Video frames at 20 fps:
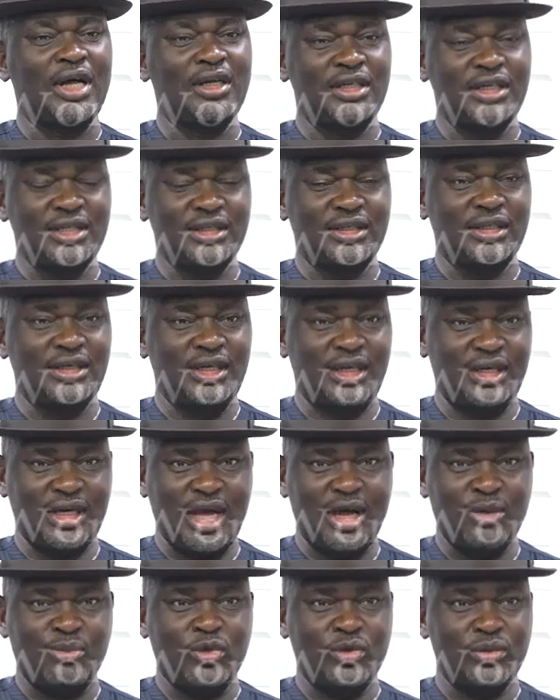an incident
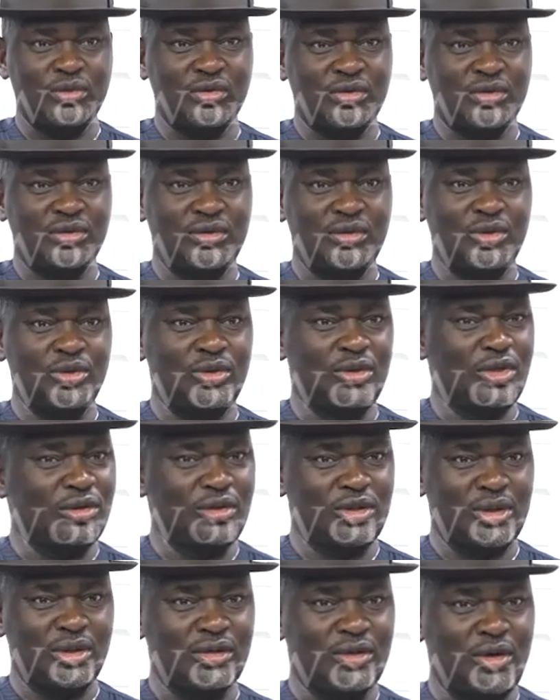happens, you don't
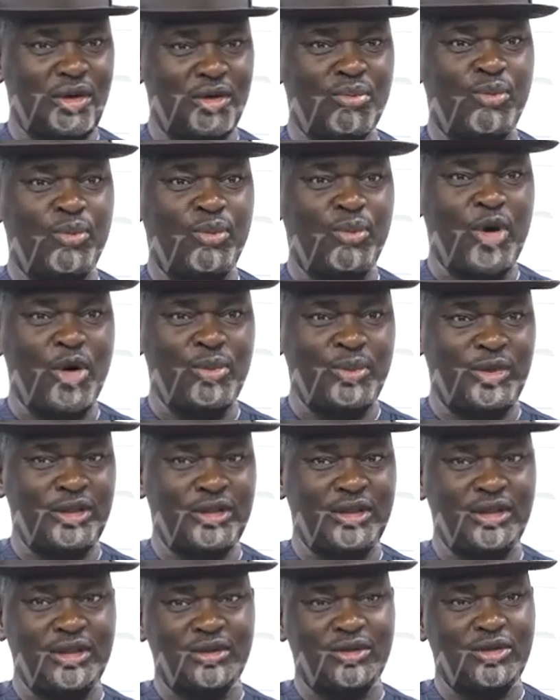just come
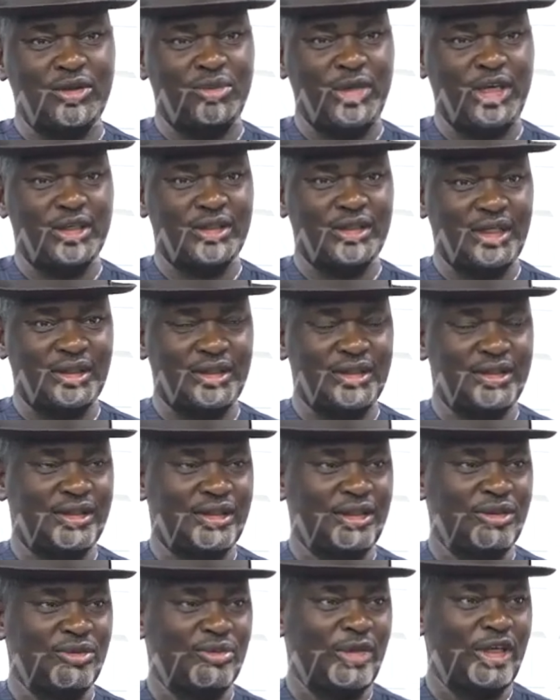publicly to make certain
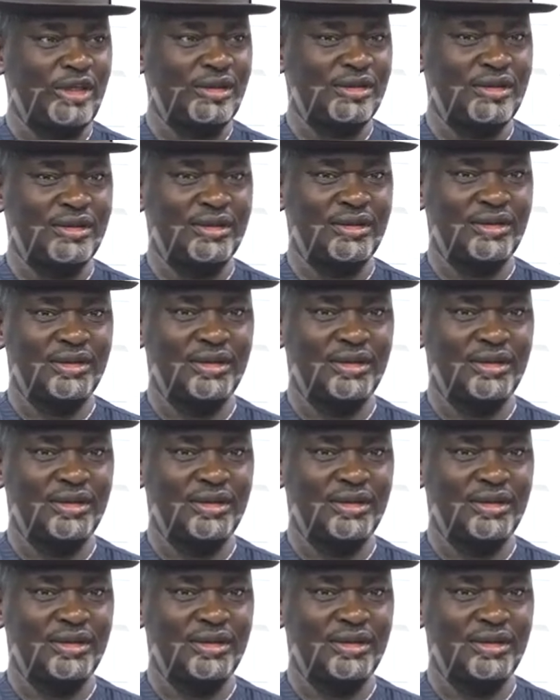statements.